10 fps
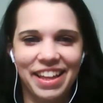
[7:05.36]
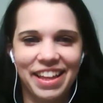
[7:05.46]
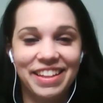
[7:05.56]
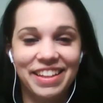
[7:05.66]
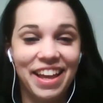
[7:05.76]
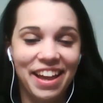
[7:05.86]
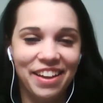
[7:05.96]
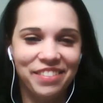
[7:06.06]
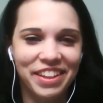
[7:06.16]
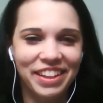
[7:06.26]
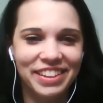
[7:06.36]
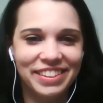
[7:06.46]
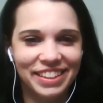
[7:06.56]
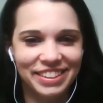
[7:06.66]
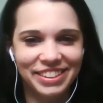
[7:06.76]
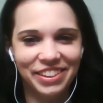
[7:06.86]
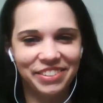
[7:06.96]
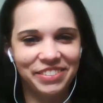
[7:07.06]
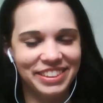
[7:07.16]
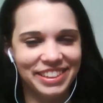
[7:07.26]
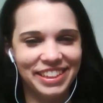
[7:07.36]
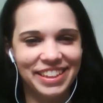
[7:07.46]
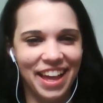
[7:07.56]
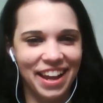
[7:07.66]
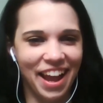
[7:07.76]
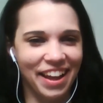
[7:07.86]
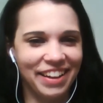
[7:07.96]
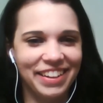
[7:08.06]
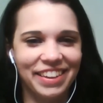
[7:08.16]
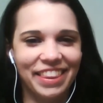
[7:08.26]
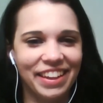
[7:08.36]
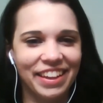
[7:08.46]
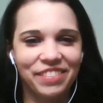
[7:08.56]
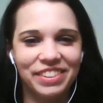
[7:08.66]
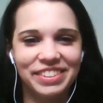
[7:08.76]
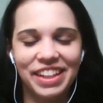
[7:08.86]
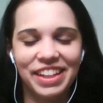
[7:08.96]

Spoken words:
Yeah, I mean, that's the only reason that I could think of it.